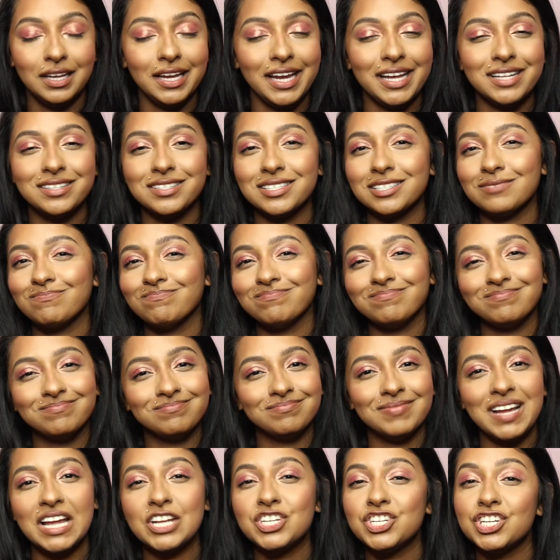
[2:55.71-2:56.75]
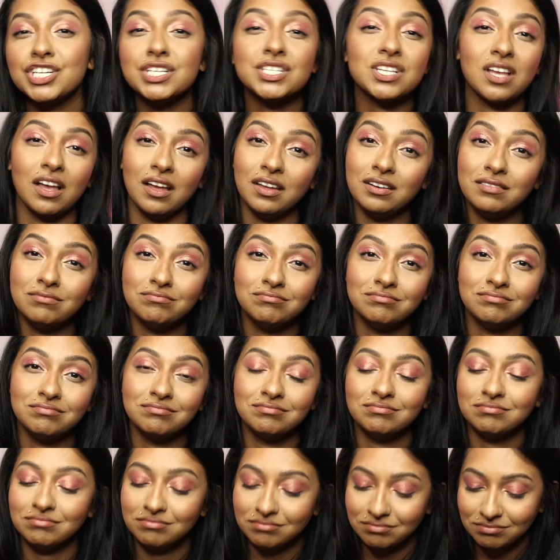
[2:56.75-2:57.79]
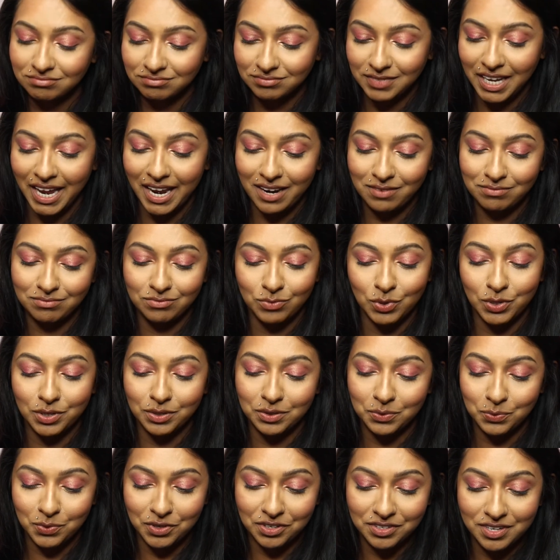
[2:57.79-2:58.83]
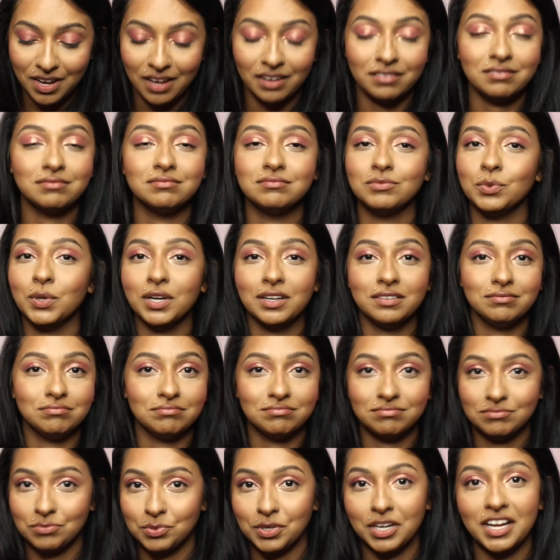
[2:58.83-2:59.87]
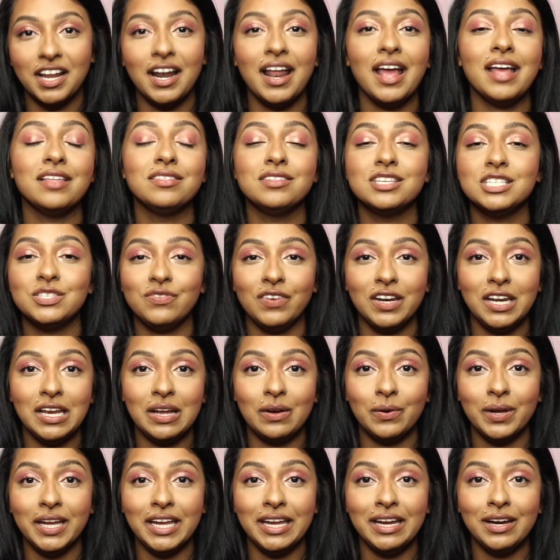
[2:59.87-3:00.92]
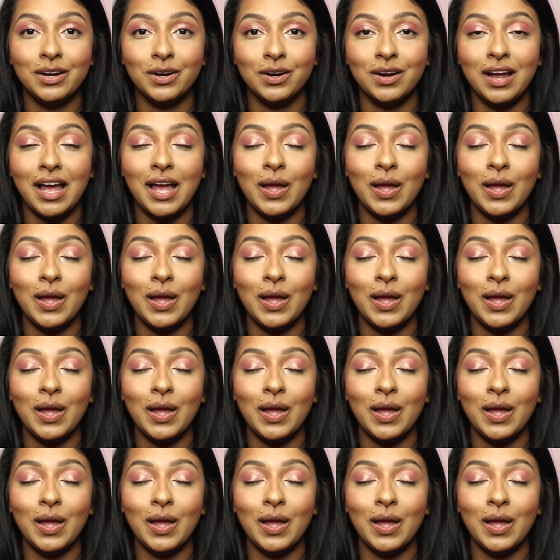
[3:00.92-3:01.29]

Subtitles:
good. Okay, we're done. We're gonna end this video here.